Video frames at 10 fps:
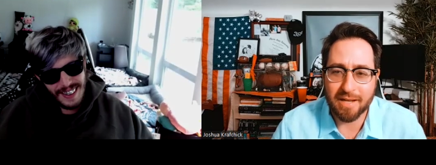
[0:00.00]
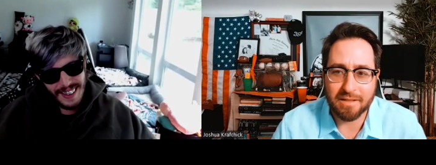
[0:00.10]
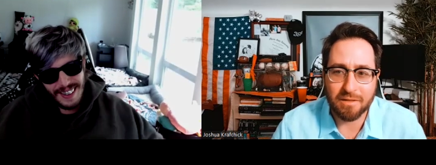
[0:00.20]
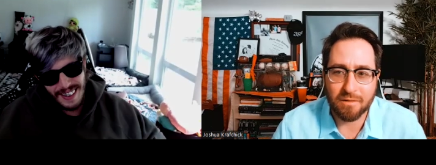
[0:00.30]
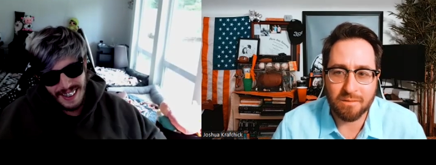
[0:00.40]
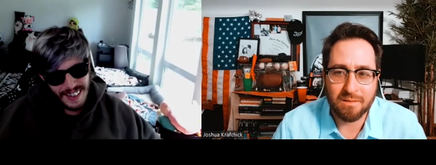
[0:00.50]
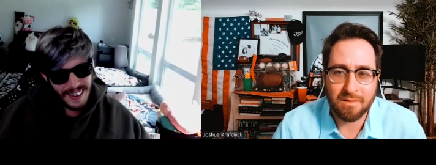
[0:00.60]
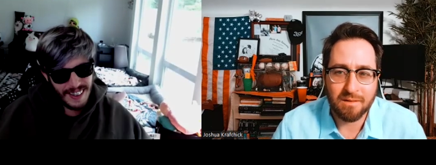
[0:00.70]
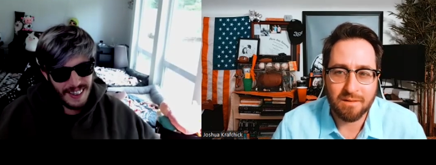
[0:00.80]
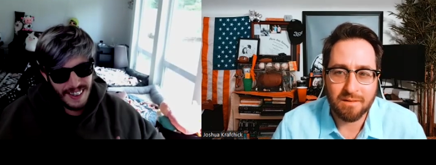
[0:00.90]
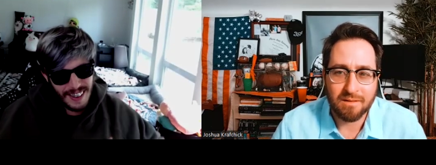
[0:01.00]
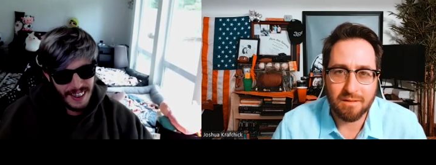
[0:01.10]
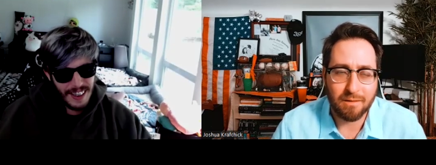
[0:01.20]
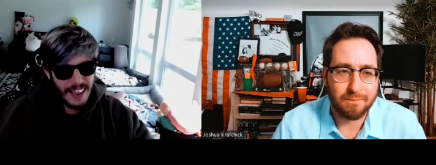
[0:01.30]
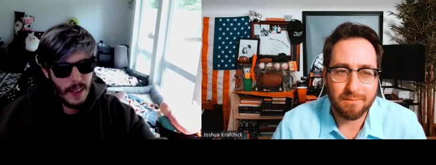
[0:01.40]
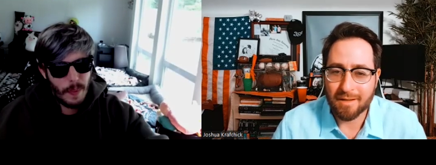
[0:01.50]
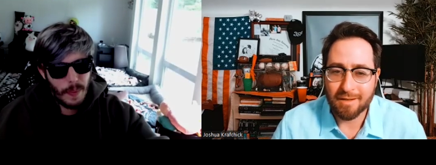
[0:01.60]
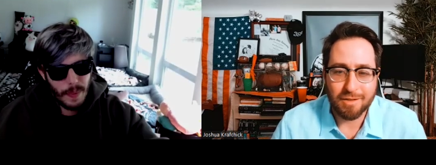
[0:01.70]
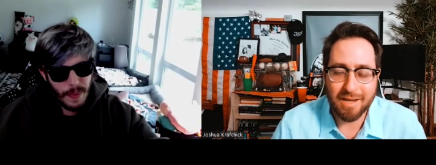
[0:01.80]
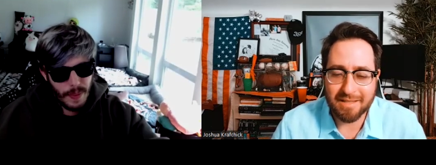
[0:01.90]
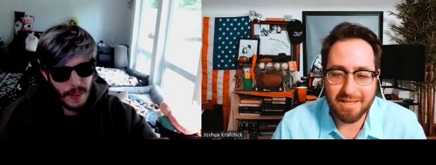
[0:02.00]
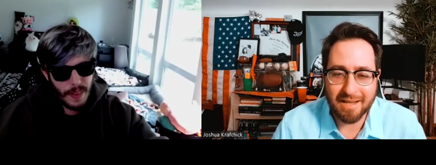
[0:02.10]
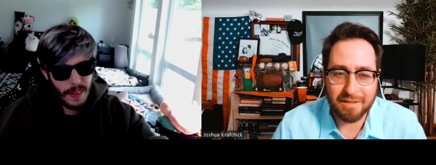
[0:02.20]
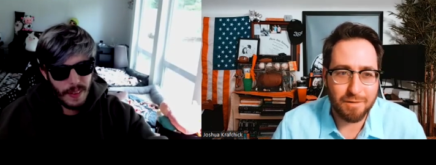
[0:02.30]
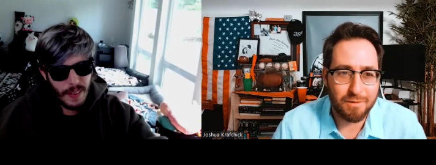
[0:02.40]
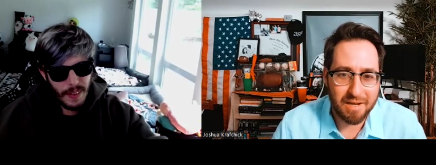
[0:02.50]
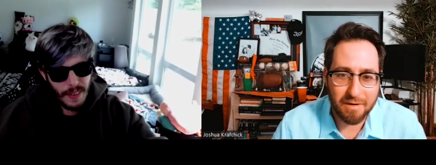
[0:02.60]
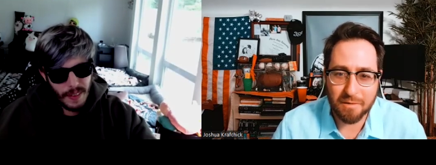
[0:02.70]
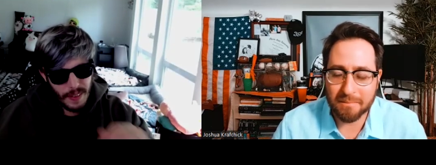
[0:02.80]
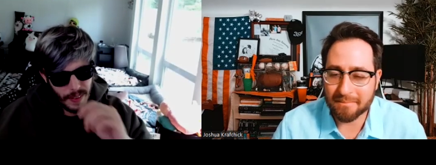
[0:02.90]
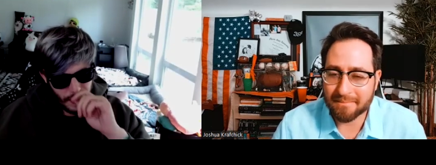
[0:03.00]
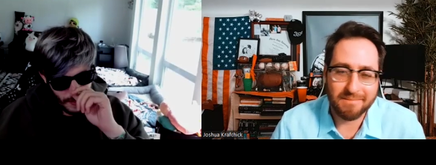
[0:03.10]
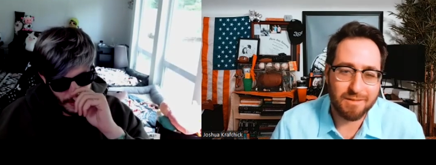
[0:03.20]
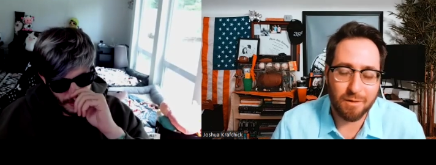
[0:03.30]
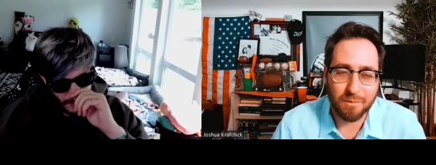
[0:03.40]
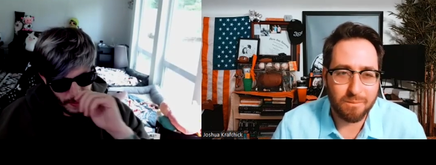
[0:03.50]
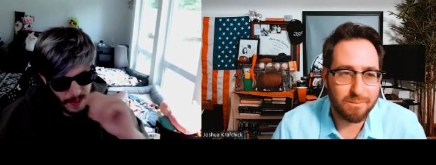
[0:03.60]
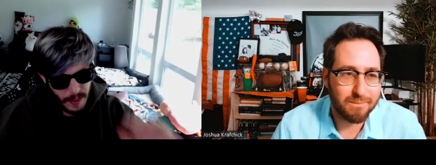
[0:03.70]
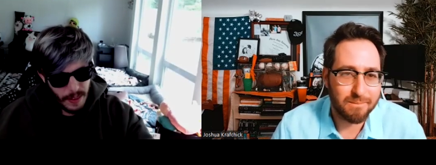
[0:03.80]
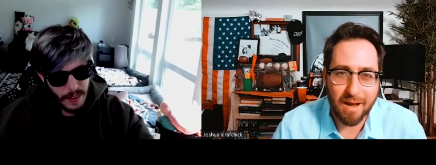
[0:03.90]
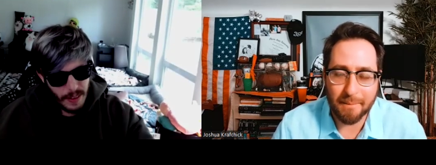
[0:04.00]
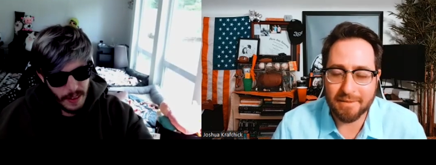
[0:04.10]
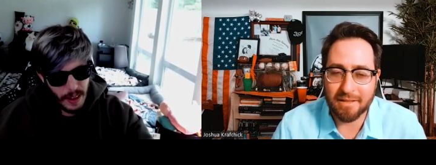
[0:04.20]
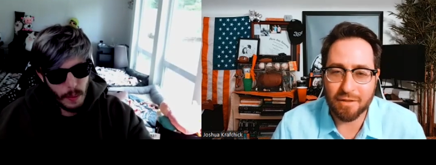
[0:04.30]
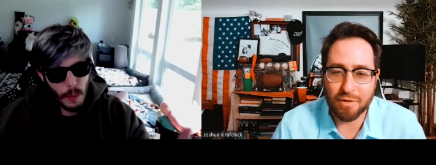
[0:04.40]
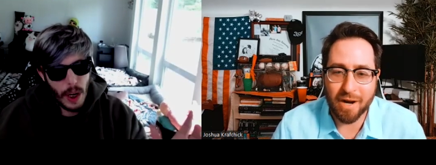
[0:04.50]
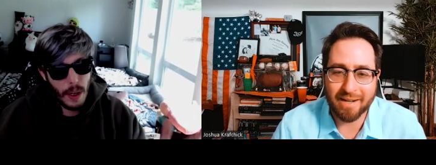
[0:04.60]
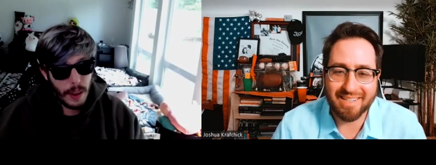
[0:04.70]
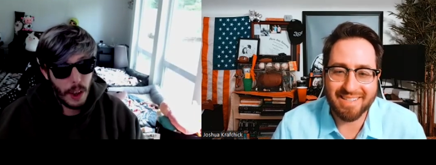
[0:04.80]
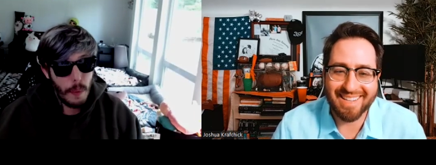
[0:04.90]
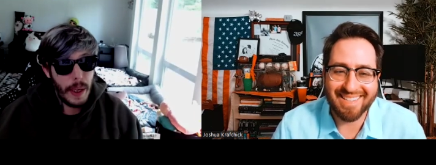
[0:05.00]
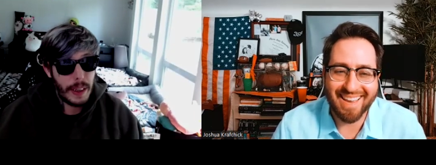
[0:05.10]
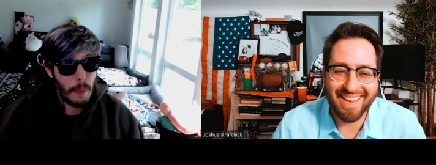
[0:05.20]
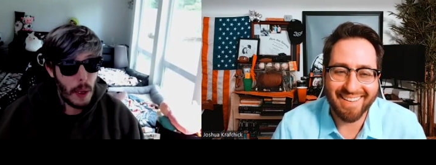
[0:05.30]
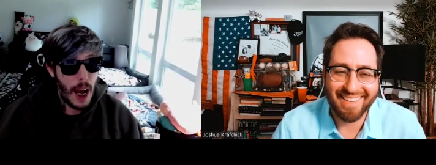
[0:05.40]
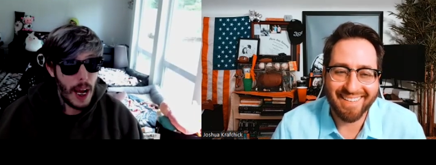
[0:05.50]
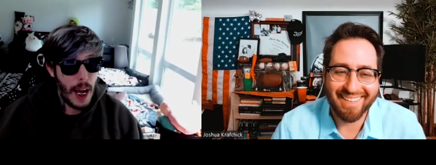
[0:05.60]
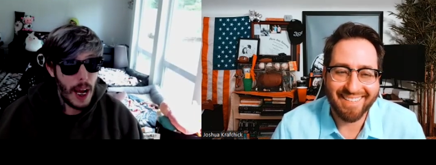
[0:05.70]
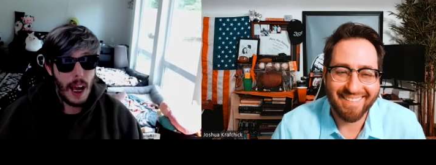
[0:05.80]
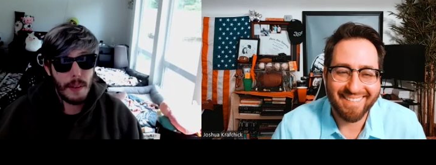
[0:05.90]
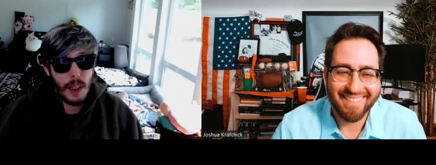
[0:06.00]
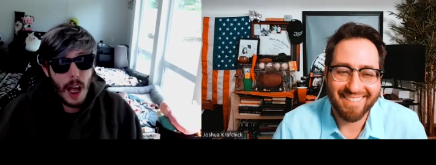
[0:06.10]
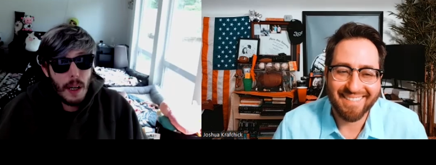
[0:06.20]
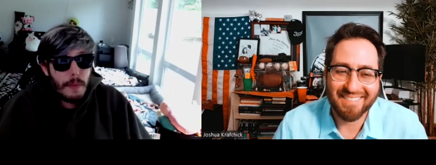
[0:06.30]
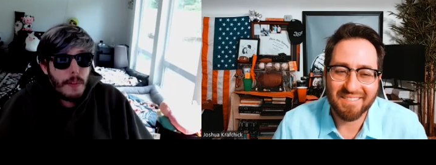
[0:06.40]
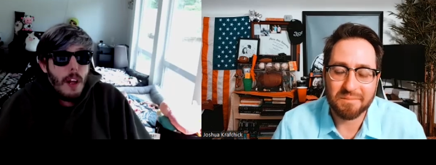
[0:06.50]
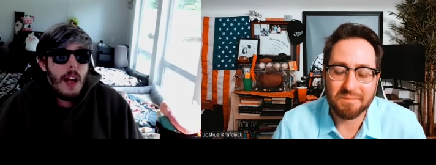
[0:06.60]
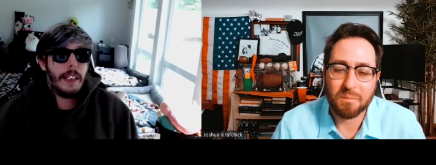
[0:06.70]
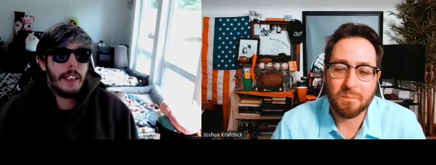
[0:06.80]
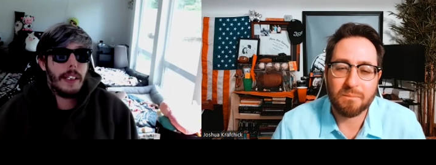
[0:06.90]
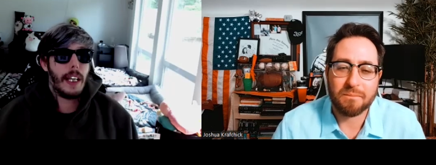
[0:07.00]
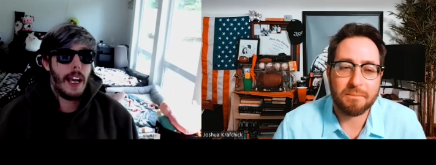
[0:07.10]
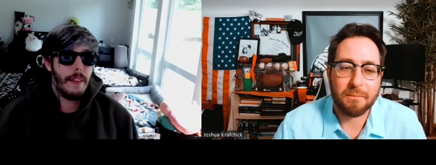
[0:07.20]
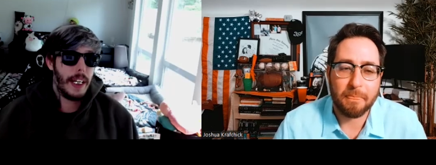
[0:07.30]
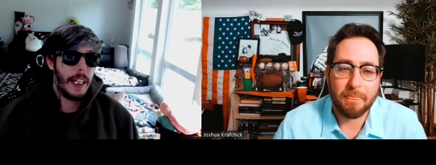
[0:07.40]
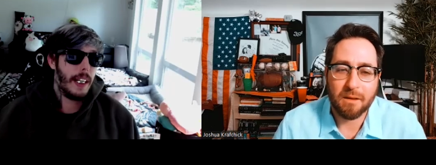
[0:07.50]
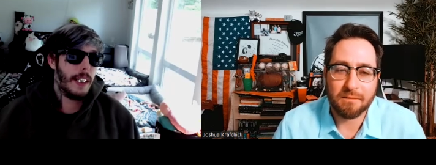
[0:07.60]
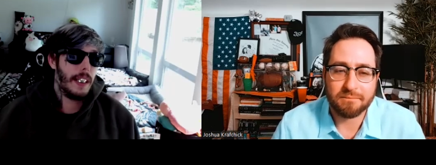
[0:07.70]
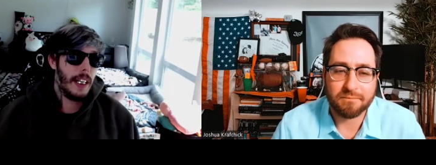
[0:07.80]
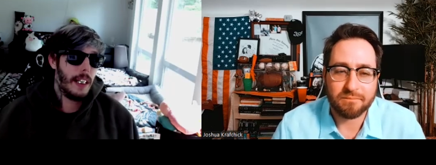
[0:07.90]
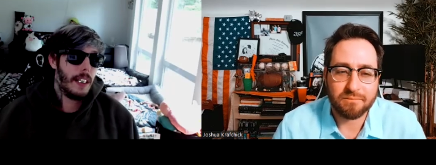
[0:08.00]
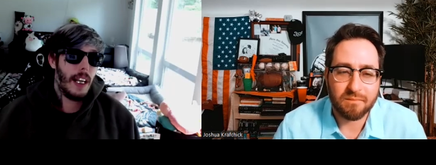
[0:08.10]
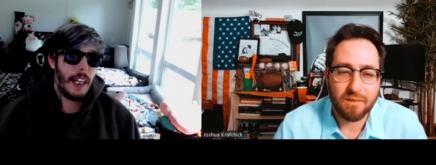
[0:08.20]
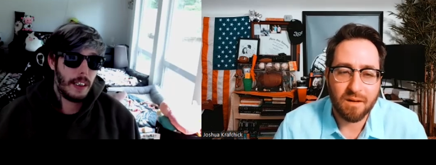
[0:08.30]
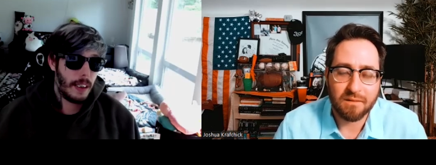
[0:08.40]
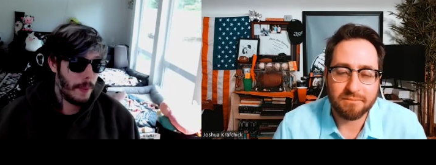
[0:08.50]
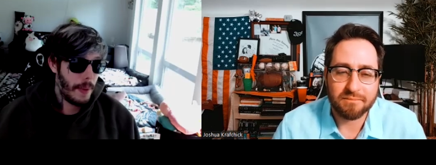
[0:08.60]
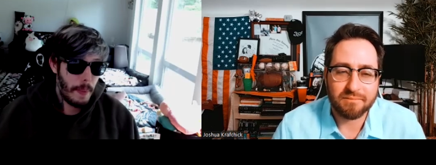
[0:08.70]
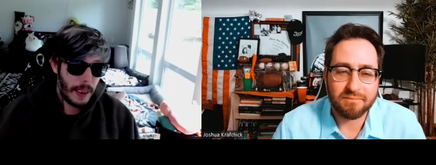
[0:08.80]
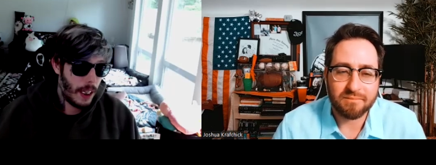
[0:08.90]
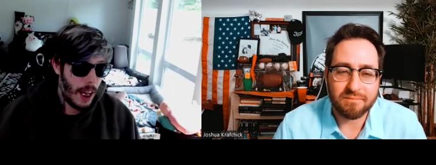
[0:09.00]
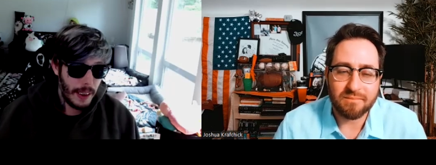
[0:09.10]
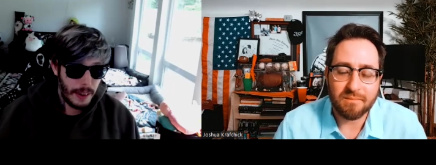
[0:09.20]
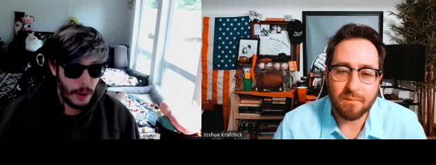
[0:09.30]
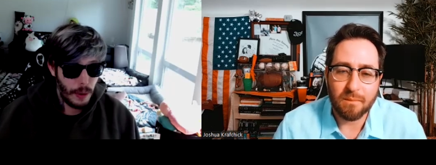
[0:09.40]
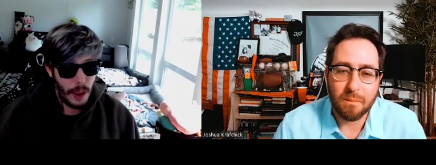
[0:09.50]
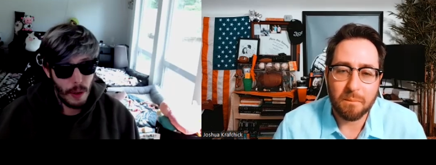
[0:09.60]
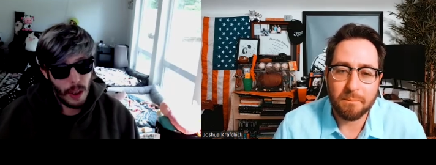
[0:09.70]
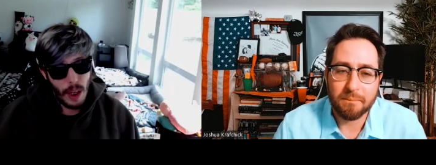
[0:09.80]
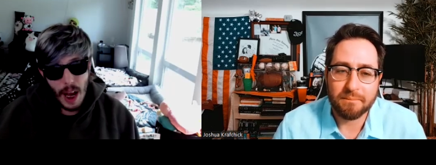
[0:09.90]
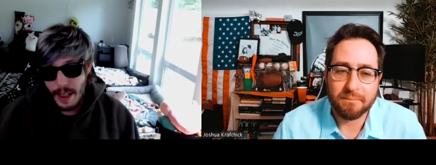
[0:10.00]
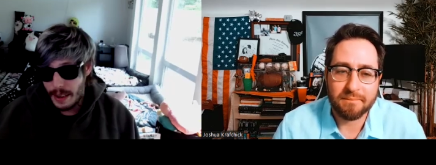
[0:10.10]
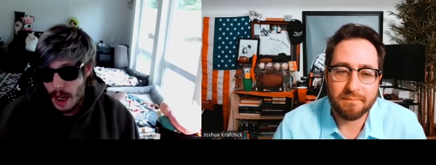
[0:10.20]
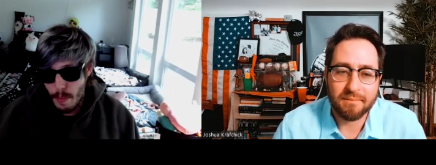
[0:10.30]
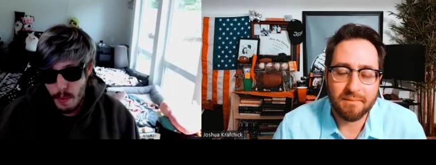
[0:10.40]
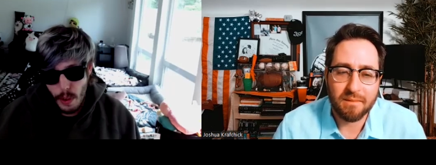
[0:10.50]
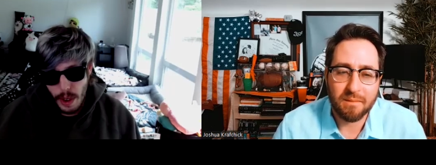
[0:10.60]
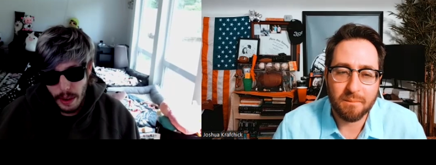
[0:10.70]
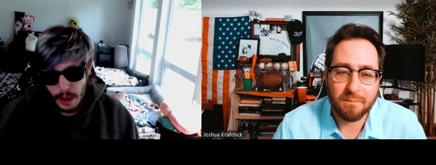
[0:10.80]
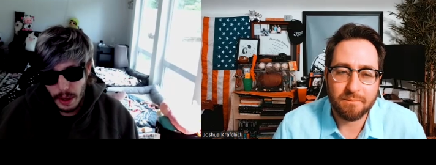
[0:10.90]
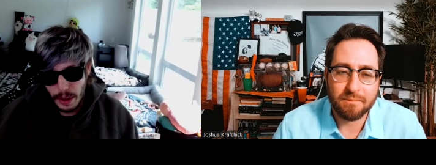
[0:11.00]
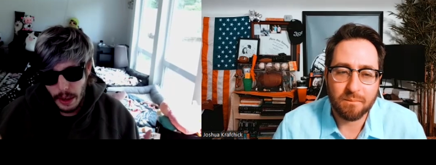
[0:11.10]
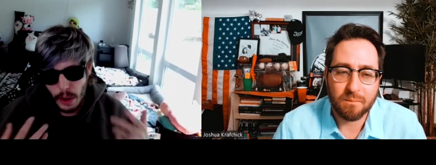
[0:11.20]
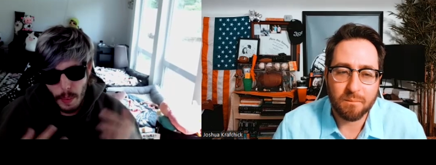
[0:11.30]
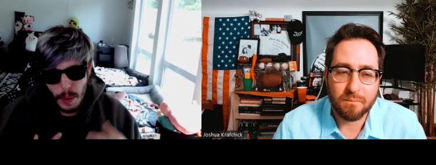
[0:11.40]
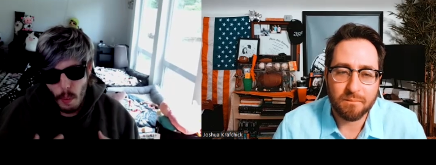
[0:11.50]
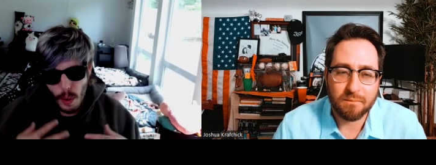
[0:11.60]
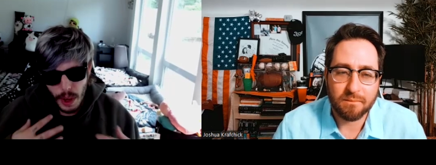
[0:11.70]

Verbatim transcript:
Speaker 1: of tattoos, so she has the tattoos. I don't. So opposites attract, well, as they say. Surprised.
Speaker 2: I have a lot of clients that have ADHD. Like some of my best clients do, you know. And a lot of the time, there's there's so much more